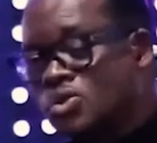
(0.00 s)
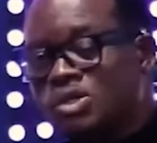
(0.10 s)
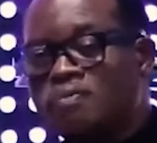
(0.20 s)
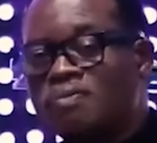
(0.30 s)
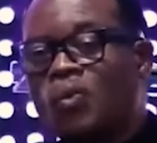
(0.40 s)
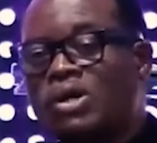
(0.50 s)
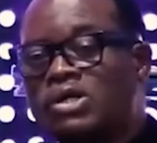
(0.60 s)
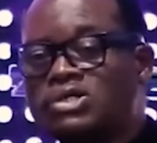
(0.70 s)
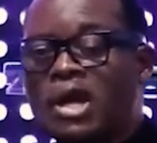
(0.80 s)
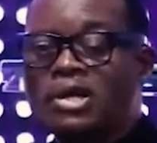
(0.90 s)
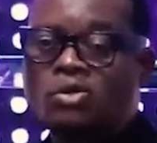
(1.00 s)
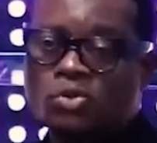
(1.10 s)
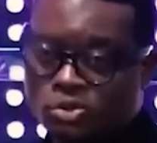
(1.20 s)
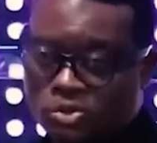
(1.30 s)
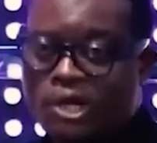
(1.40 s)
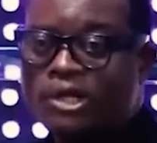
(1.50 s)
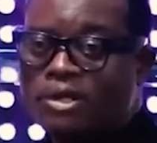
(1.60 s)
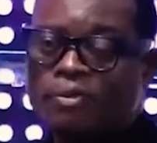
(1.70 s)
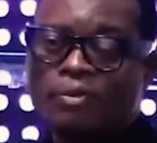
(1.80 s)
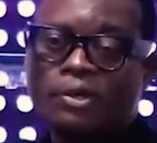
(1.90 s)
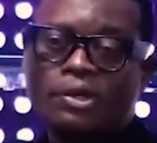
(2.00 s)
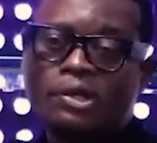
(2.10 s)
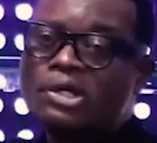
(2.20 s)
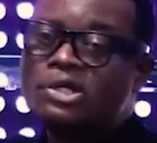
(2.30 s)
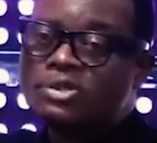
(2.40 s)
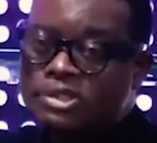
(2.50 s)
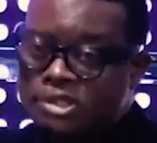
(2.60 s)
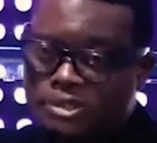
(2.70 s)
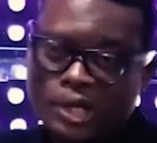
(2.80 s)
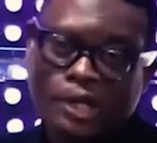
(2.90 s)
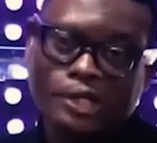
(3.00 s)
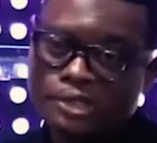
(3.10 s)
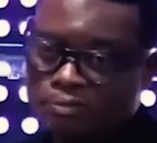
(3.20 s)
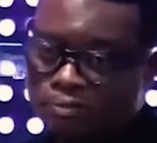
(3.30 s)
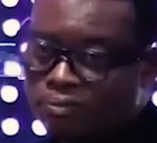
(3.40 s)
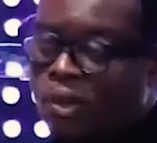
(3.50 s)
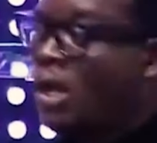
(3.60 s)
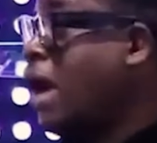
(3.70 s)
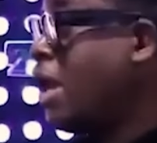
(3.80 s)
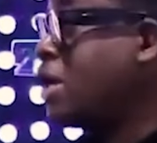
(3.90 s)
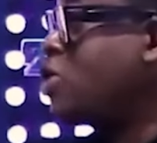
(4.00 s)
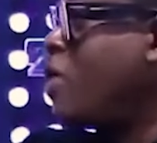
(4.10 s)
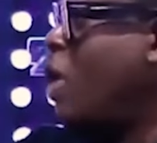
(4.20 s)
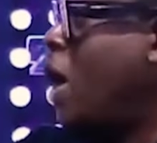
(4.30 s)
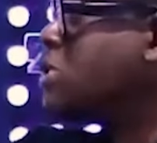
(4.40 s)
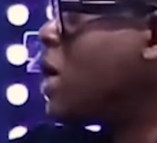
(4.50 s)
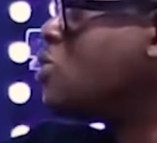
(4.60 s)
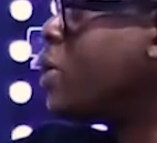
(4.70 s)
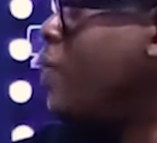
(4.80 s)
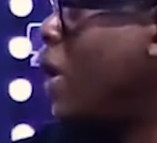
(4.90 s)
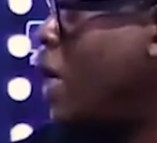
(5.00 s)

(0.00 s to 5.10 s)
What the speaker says: him that when this child grows, tell him it was Jesus that healed him. And I did not even ask her to give her life to